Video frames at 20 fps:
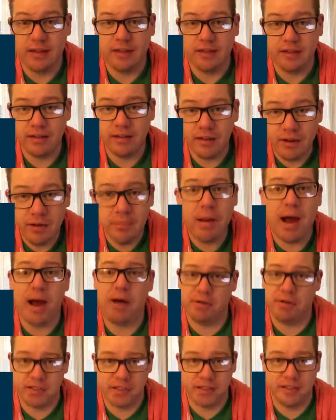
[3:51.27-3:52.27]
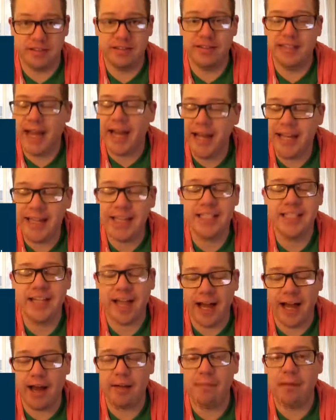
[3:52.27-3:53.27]
Learn PowerShell. Take the
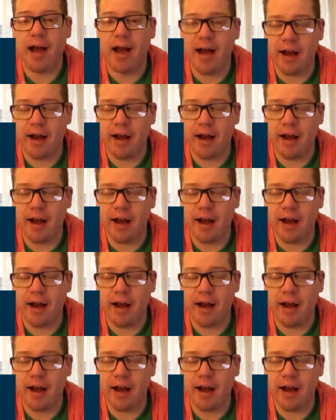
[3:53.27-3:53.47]
time